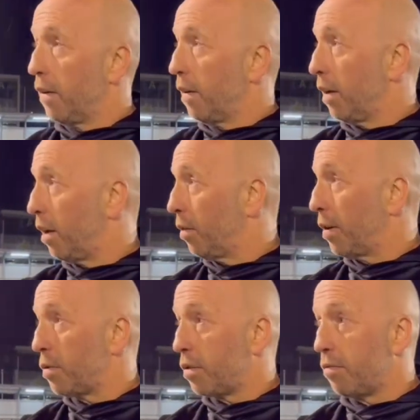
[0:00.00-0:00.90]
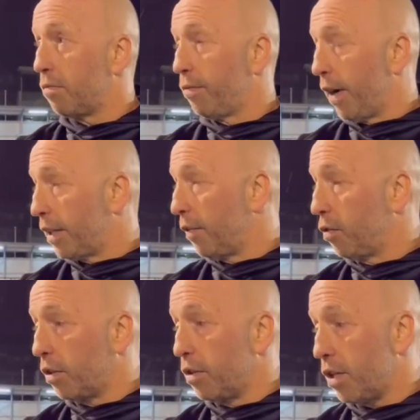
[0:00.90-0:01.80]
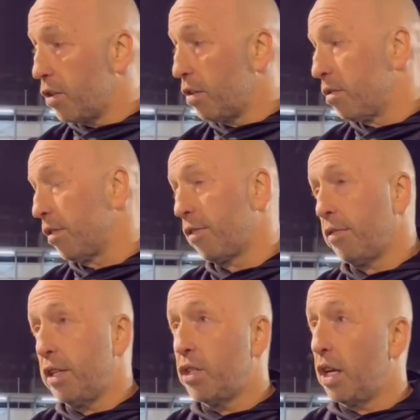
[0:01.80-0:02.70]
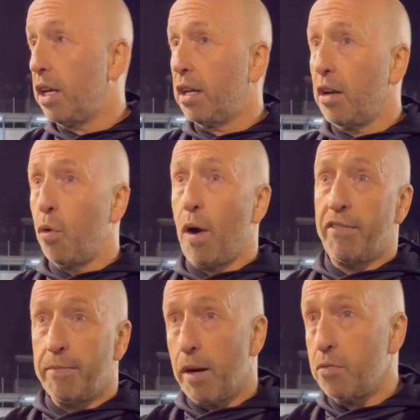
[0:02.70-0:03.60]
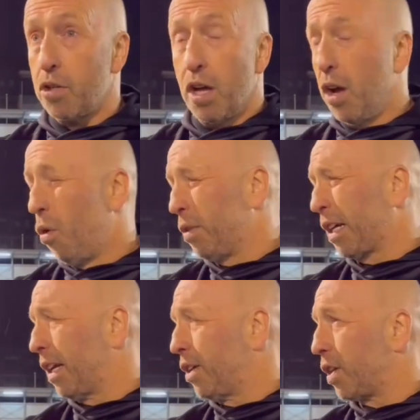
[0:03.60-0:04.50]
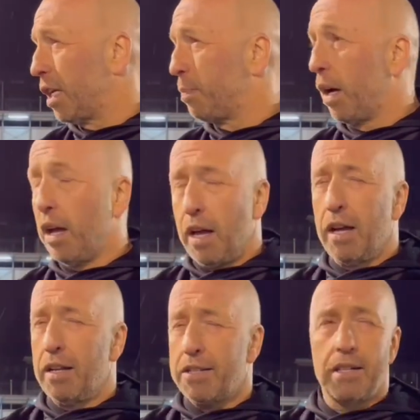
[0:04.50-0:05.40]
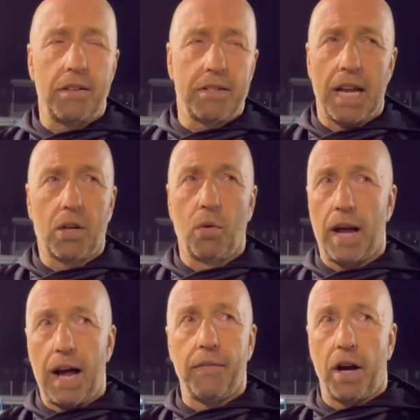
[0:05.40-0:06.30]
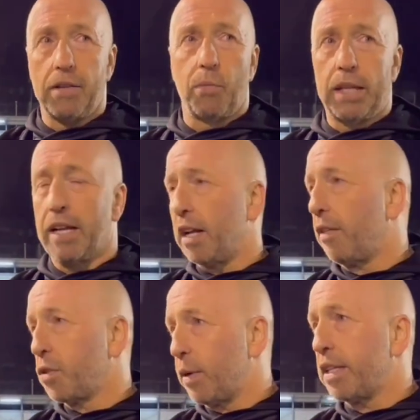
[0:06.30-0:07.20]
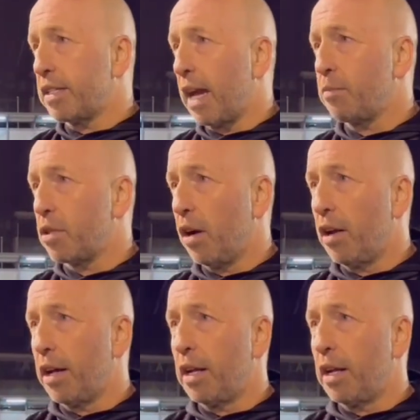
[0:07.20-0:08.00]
You know, it was very difficult conditions on a 3G, you know, away from home, all the cliches. But listen, you take all that out. We did enough to win this game tonight, like, you